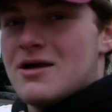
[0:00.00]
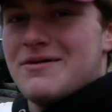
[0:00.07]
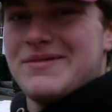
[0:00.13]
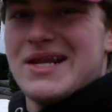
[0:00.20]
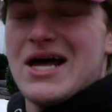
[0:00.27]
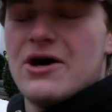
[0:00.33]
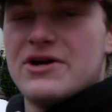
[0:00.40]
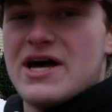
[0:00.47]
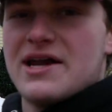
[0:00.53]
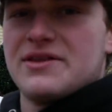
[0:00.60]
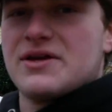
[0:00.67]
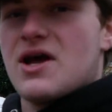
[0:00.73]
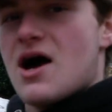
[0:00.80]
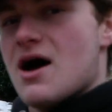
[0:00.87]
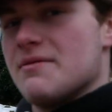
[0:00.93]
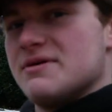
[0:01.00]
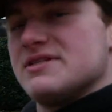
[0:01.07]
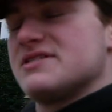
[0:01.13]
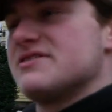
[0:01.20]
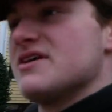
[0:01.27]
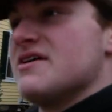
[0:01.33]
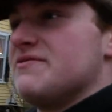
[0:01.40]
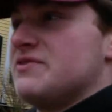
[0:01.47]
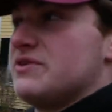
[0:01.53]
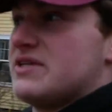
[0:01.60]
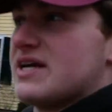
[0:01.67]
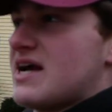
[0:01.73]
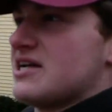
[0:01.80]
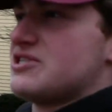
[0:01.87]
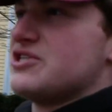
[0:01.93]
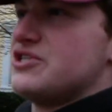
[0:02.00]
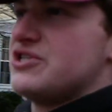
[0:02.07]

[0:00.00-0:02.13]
Let me know down in the comments if you think I should